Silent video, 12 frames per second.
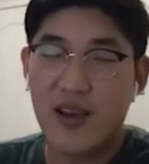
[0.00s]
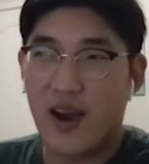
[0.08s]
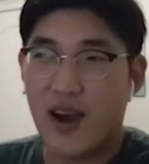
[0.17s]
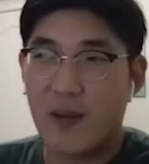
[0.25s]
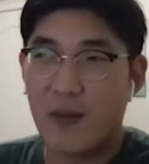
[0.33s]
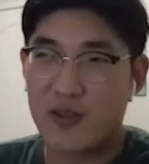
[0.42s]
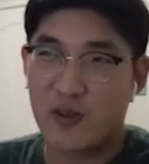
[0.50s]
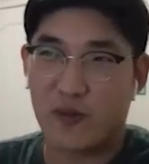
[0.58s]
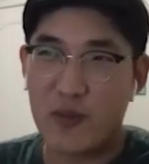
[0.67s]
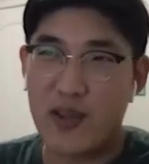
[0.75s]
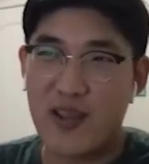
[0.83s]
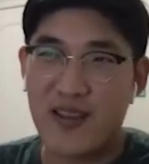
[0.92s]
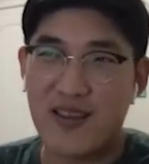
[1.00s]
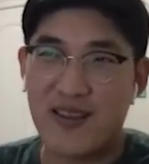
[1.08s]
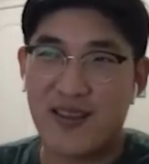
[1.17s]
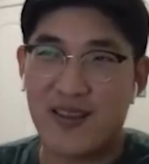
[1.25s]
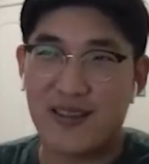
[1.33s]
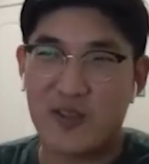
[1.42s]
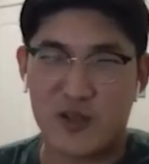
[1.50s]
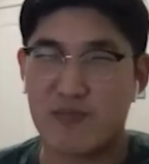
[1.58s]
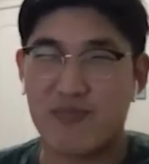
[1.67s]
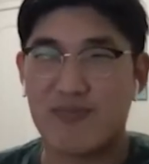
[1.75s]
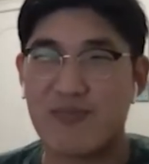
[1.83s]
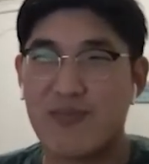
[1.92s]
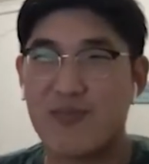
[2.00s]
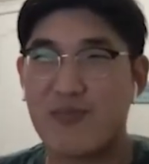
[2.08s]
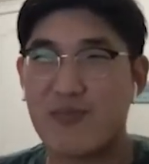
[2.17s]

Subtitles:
And so for me, just